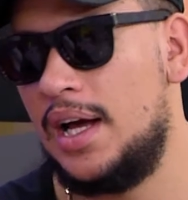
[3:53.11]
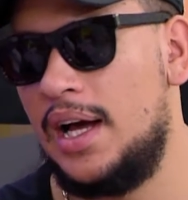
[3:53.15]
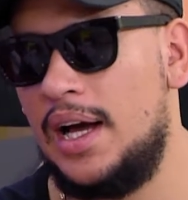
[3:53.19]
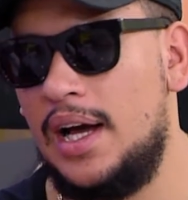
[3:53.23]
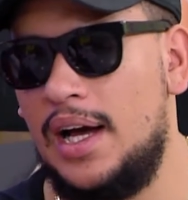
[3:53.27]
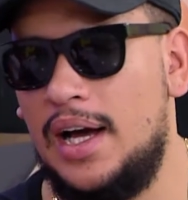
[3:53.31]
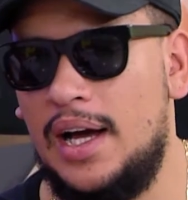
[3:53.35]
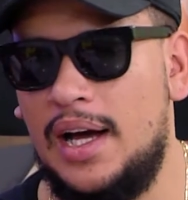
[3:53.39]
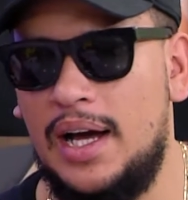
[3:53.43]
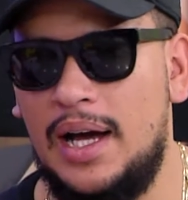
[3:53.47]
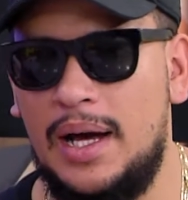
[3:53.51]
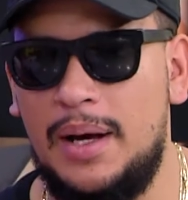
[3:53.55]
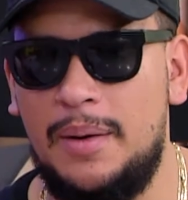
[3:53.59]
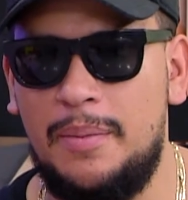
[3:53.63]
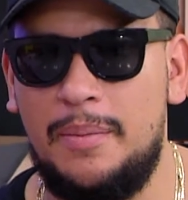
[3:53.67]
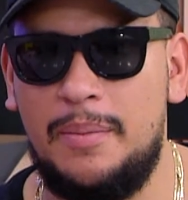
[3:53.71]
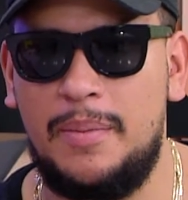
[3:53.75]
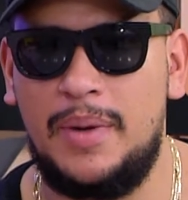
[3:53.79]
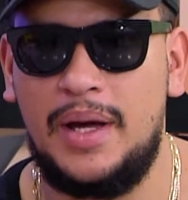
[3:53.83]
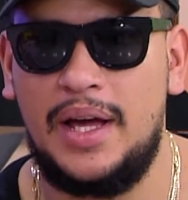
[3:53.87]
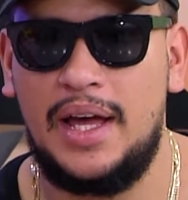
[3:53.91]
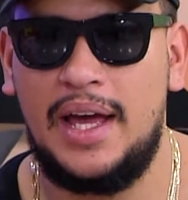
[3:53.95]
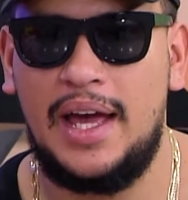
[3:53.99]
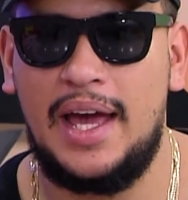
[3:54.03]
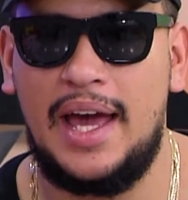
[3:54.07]

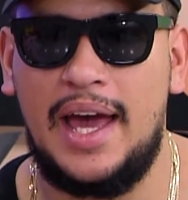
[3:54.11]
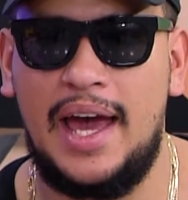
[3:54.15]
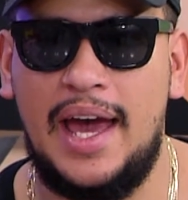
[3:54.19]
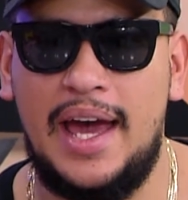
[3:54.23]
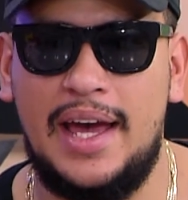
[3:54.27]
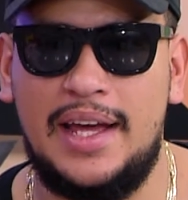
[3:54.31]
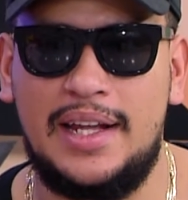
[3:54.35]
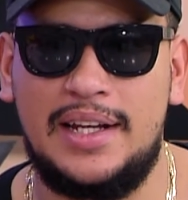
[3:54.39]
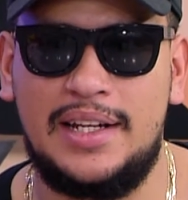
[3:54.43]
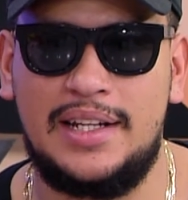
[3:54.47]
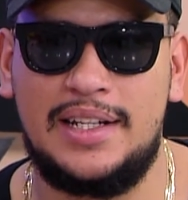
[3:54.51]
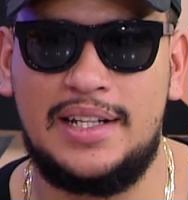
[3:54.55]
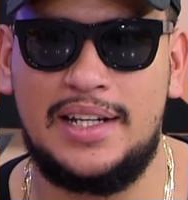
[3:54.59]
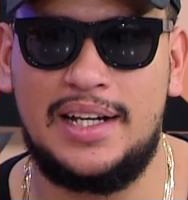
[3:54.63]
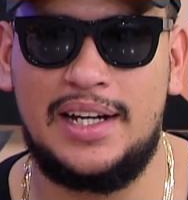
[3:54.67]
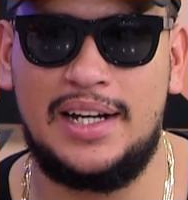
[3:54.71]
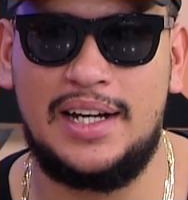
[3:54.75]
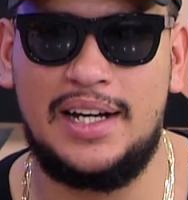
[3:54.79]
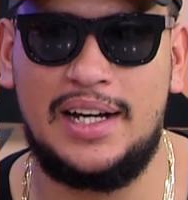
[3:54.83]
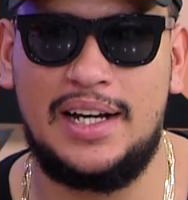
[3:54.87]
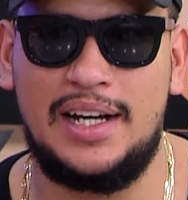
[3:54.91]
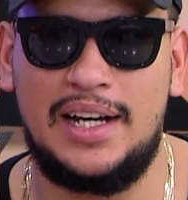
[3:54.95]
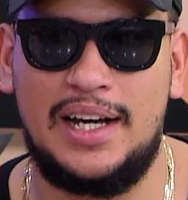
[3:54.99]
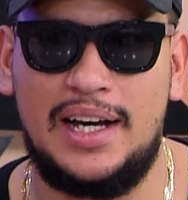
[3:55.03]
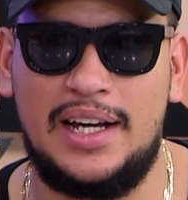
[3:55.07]
Um, and,
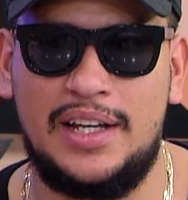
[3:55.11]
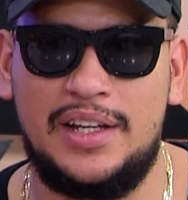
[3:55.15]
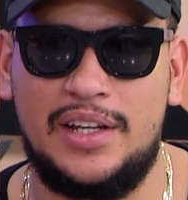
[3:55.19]
uh,